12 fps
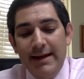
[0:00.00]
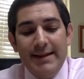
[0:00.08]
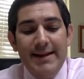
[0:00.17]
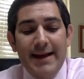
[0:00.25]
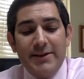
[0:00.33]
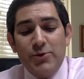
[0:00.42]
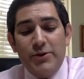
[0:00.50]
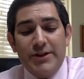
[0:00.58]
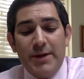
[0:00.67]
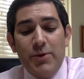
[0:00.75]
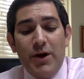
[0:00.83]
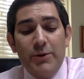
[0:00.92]
The next source
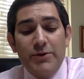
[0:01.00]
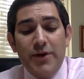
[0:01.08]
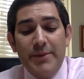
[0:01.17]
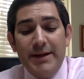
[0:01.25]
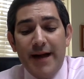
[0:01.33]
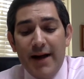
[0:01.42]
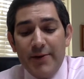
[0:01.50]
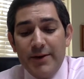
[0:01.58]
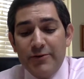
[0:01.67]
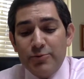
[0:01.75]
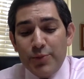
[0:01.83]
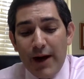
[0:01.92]
I brought was Rabbi Nachman
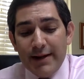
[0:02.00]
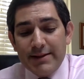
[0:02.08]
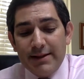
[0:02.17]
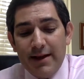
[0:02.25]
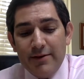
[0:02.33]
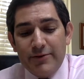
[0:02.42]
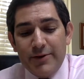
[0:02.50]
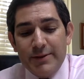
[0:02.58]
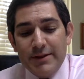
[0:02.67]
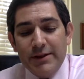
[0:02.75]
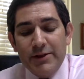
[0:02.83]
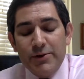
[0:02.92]
of Braslav from
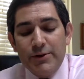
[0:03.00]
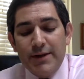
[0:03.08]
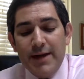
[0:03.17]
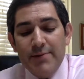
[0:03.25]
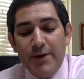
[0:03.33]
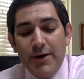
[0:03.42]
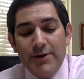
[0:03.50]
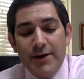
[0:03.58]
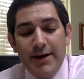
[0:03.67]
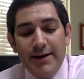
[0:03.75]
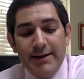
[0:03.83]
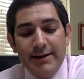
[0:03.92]
his Likutei
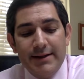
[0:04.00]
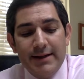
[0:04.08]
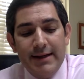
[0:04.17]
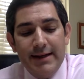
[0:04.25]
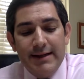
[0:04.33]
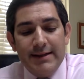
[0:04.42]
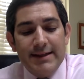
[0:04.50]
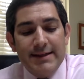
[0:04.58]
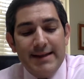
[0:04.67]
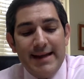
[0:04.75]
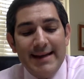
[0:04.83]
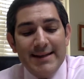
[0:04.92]
Moharan. It says,
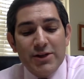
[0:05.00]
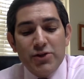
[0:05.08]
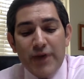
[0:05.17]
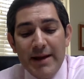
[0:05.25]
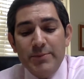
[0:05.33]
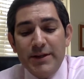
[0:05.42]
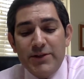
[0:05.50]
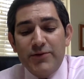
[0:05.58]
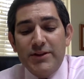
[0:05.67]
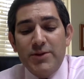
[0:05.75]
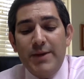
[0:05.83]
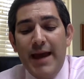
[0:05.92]
"It is a great
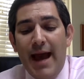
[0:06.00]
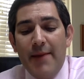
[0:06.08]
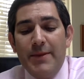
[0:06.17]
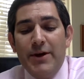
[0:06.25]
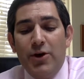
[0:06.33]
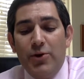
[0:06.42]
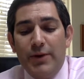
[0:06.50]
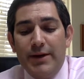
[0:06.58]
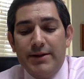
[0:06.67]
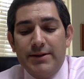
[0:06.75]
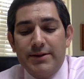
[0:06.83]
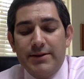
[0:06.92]
mitzvah to be happy
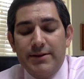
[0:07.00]
always.